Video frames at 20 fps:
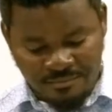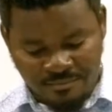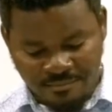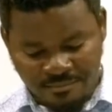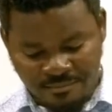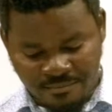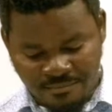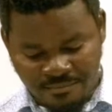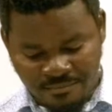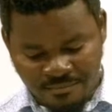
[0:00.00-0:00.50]

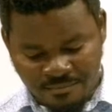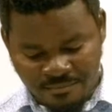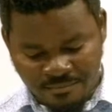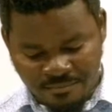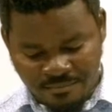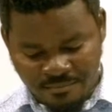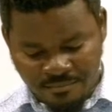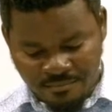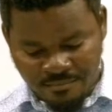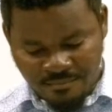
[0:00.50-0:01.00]

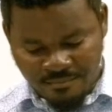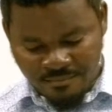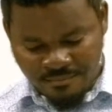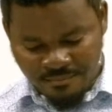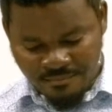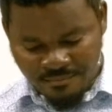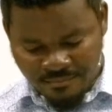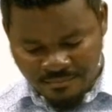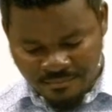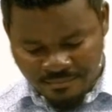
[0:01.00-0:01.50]

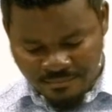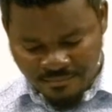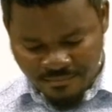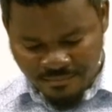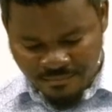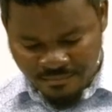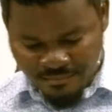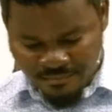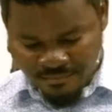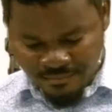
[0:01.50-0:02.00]

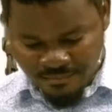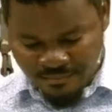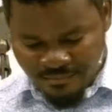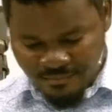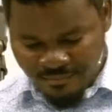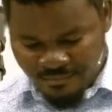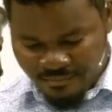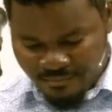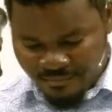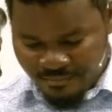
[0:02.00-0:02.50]

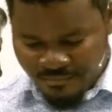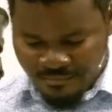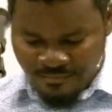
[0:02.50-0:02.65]
(no one is talking)